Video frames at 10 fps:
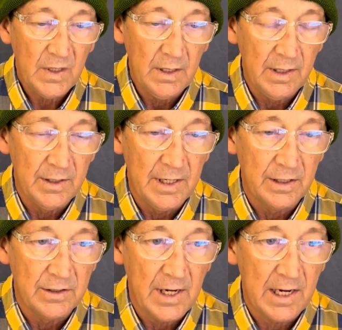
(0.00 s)
And the
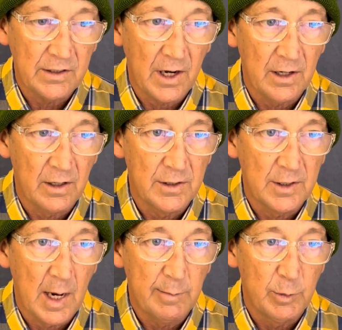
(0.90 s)
exact title
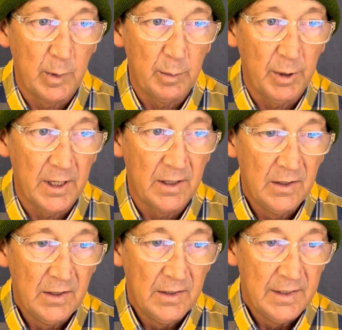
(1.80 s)
escapes me, but
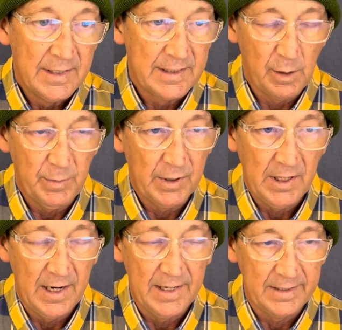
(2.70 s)
it's something
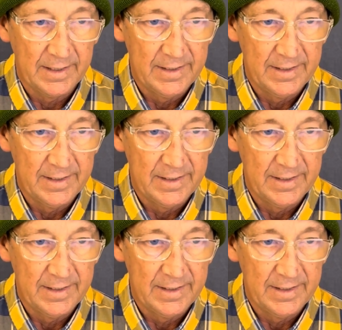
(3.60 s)
like